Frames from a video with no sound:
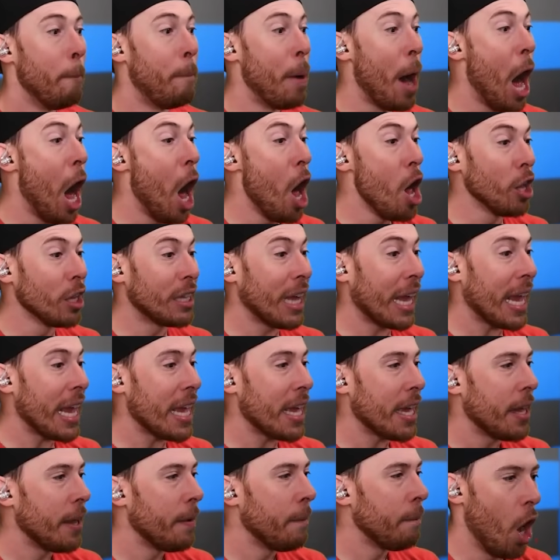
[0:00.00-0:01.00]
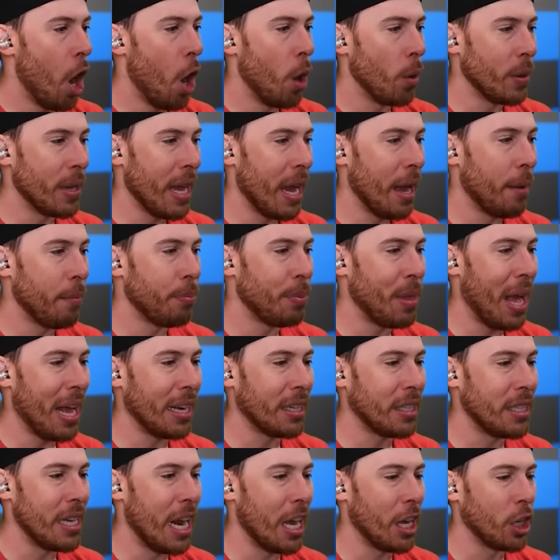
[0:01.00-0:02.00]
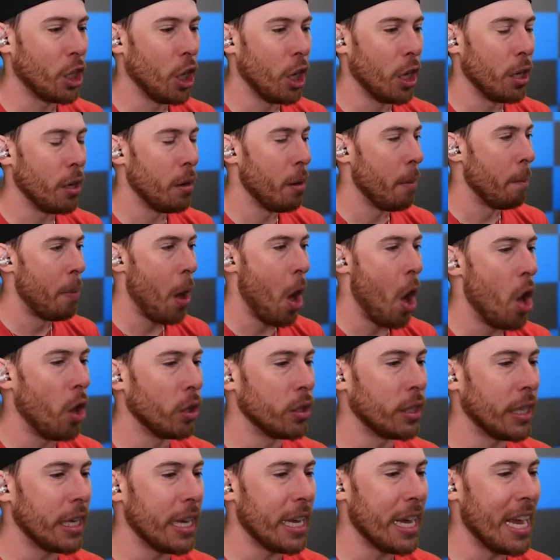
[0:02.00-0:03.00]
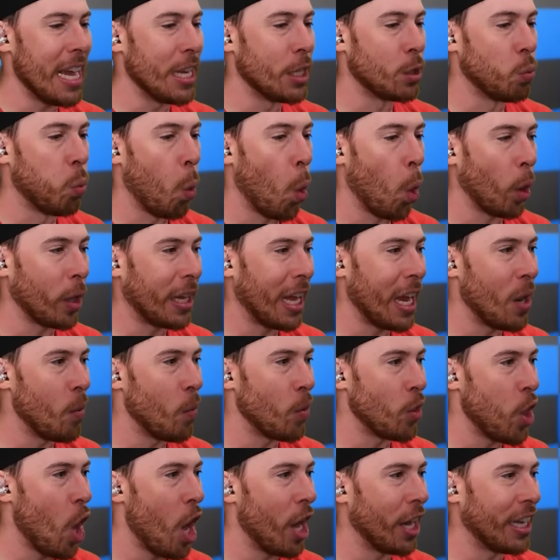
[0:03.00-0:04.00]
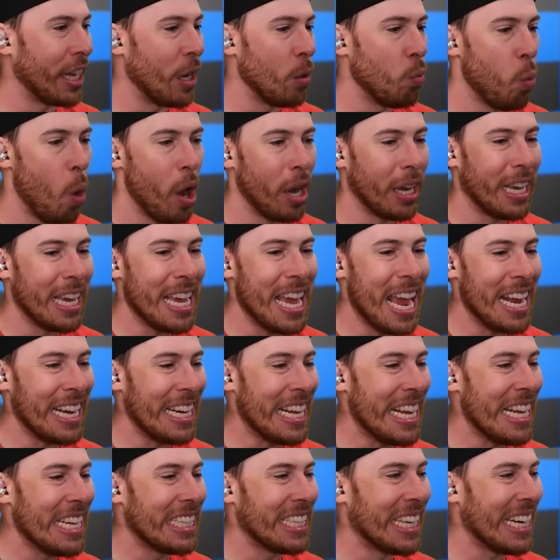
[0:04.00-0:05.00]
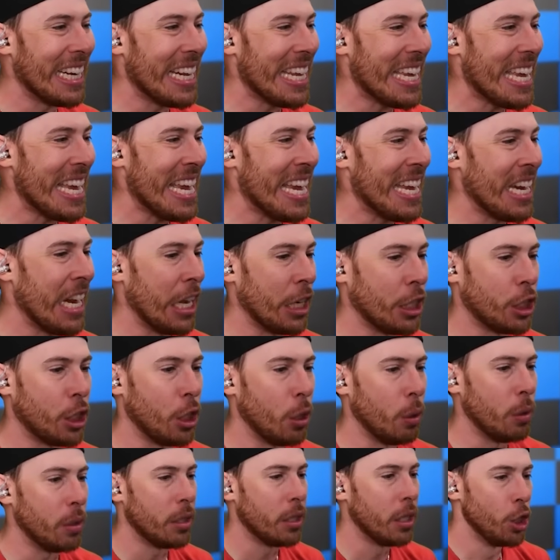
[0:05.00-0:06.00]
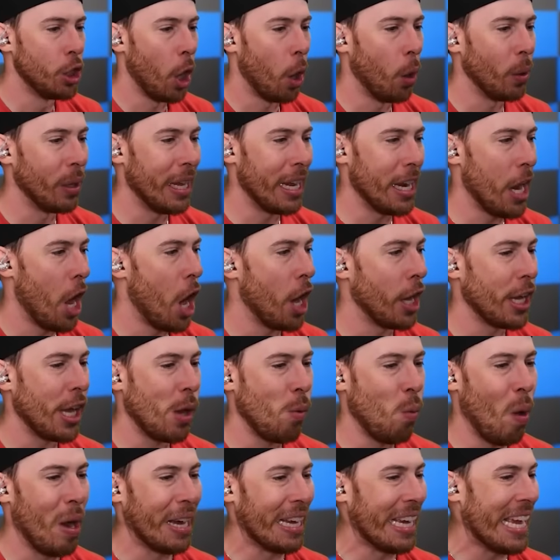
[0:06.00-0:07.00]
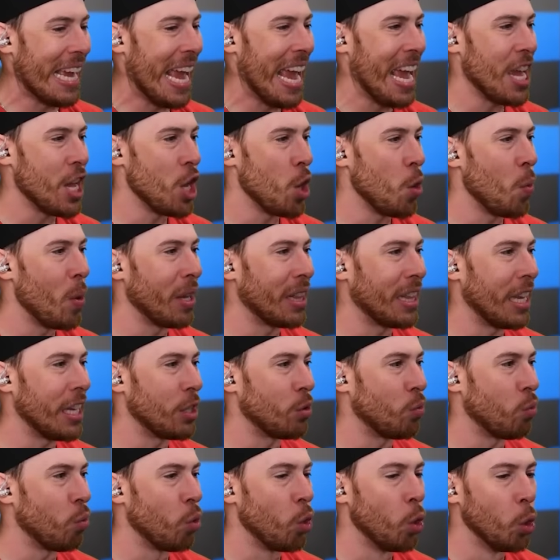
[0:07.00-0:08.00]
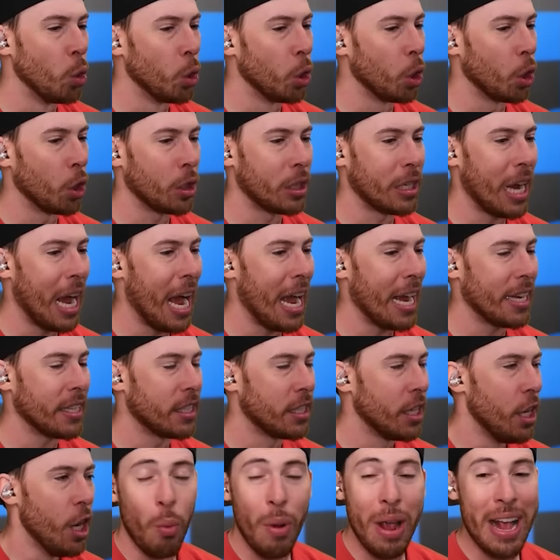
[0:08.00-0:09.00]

Baldy! Oh, yeah, that's not good. Baldy is working with Huggy Wuggy, and he's gonna eat us, dudes. Don't let Huggy Wuggy hit you with this ruler, guys.